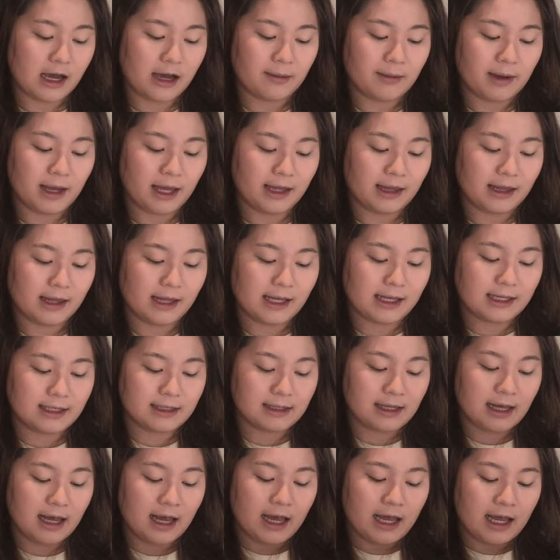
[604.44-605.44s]
time, and
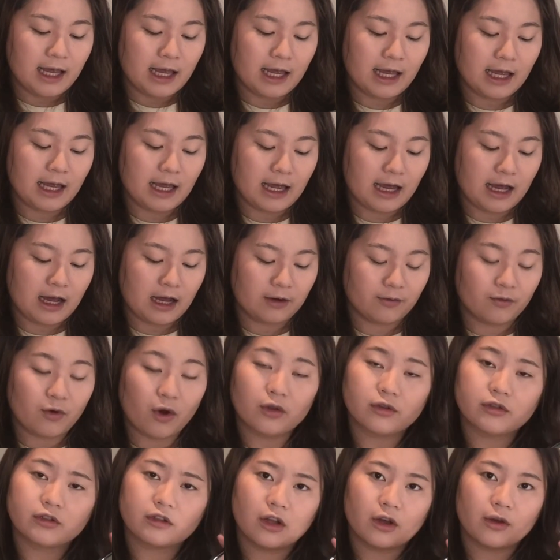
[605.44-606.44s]
this
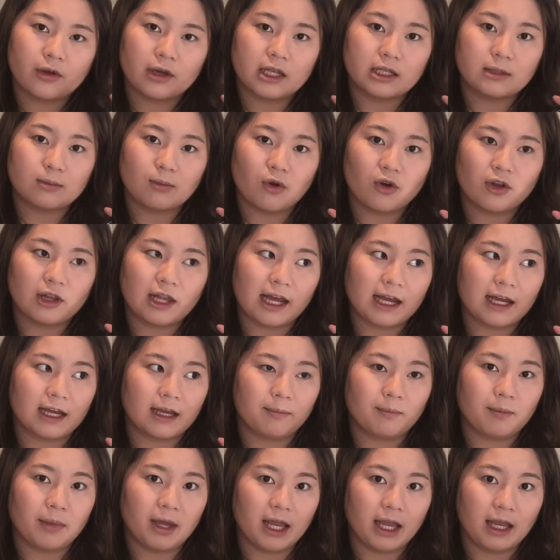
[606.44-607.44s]
Rose Glow is more like
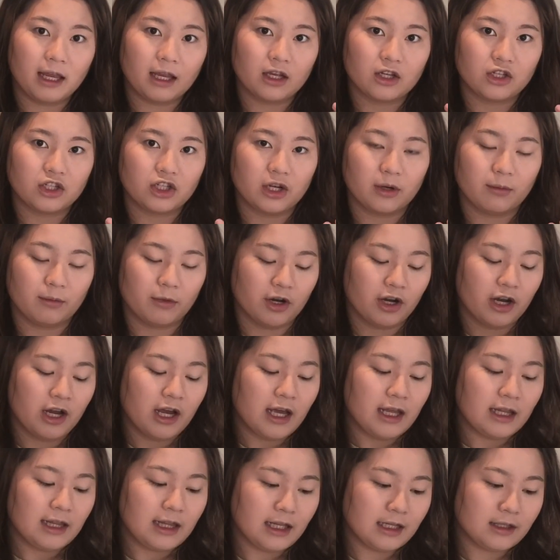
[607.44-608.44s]
a pink shimmer.
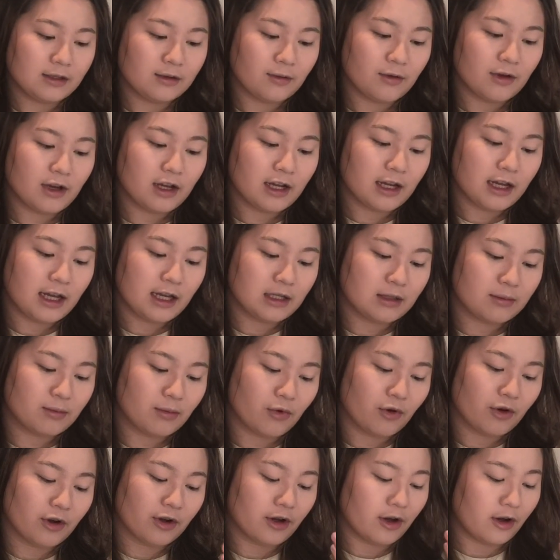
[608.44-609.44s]
This one is
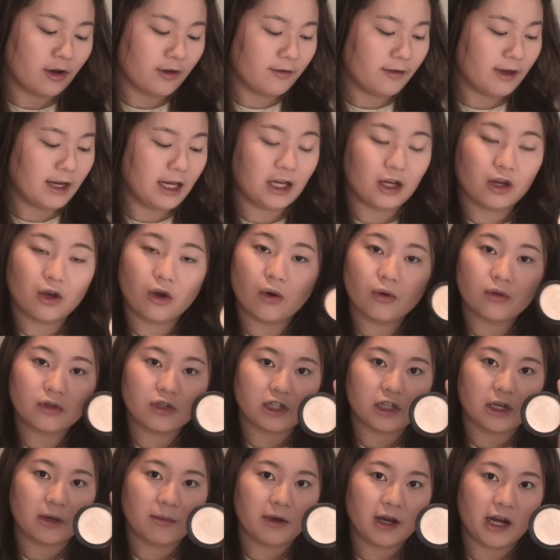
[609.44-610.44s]
more of a
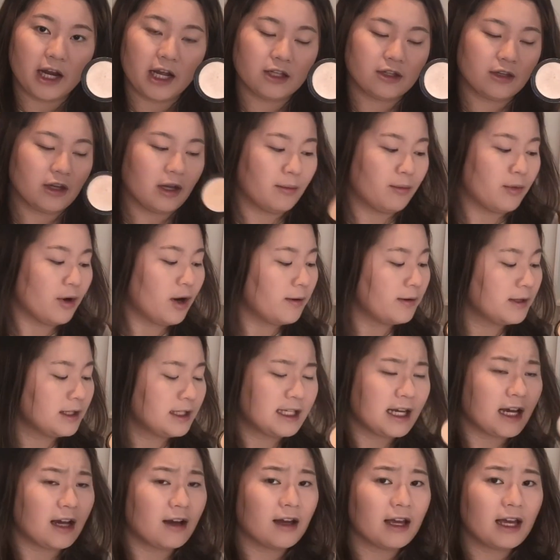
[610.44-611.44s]
gold shimmer. As you can
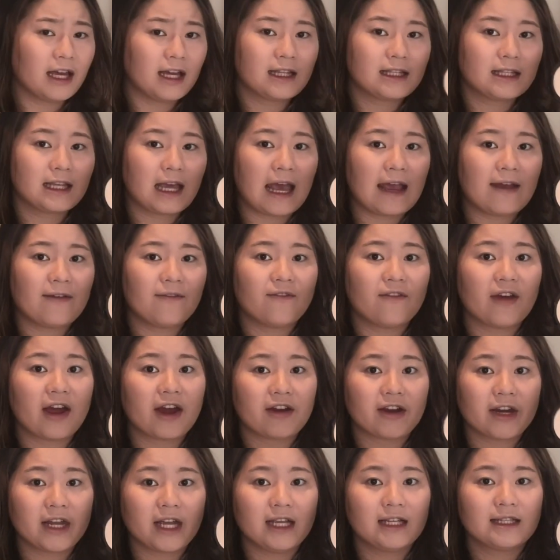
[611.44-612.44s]
probably tell, it's a
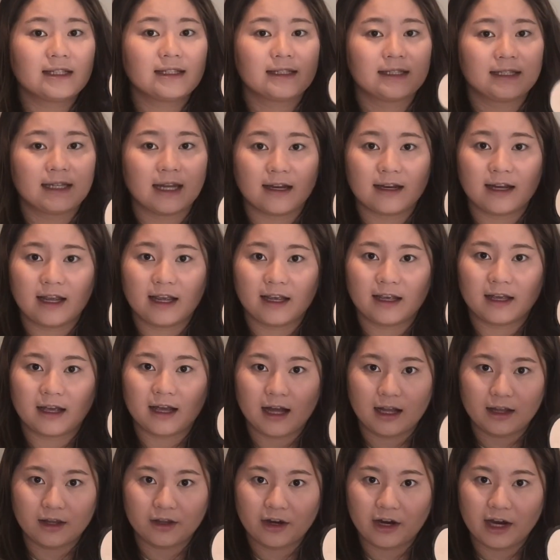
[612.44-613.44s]
very stunning
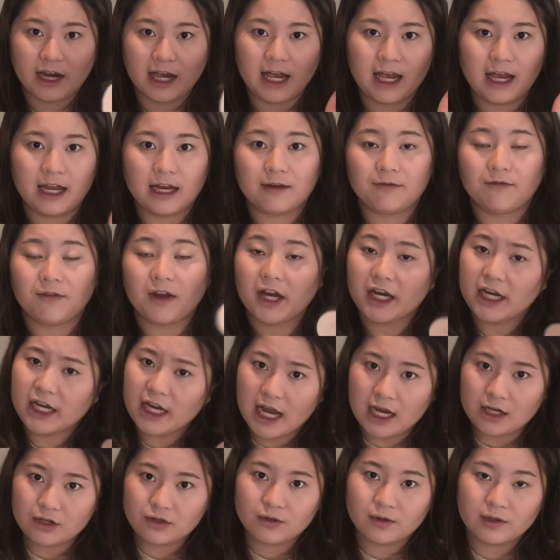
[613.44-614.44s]
color and very
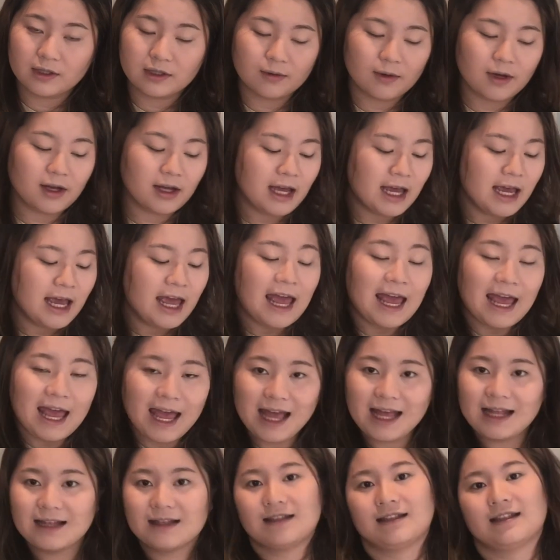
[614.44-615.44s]
natural as well.
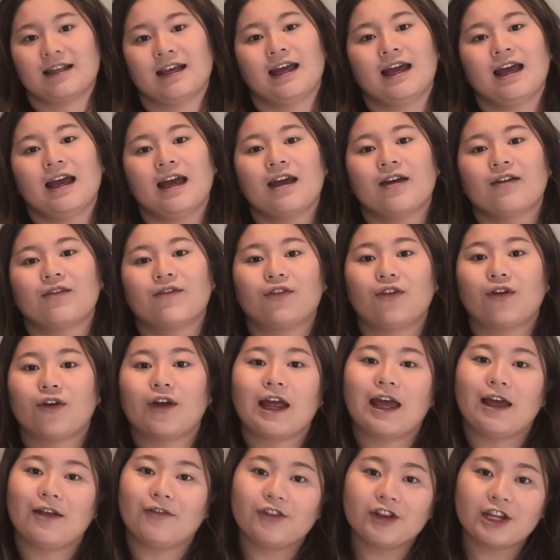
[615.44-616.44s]
Hence,
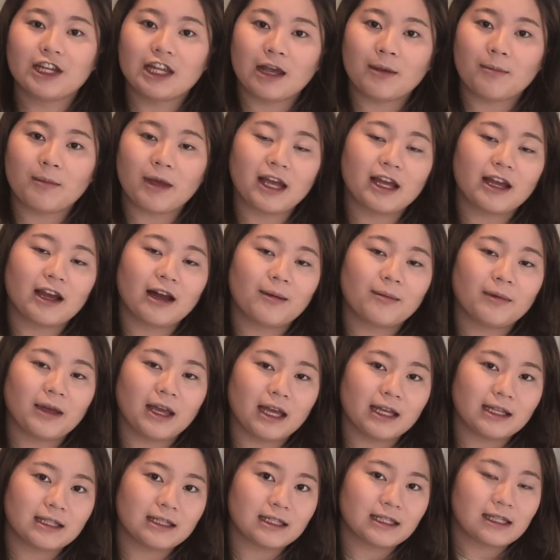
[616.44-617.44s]
for everyday
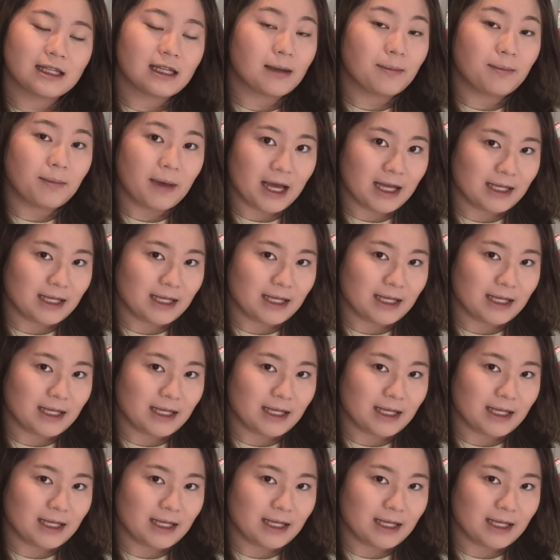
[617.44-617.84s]
makeup, it's the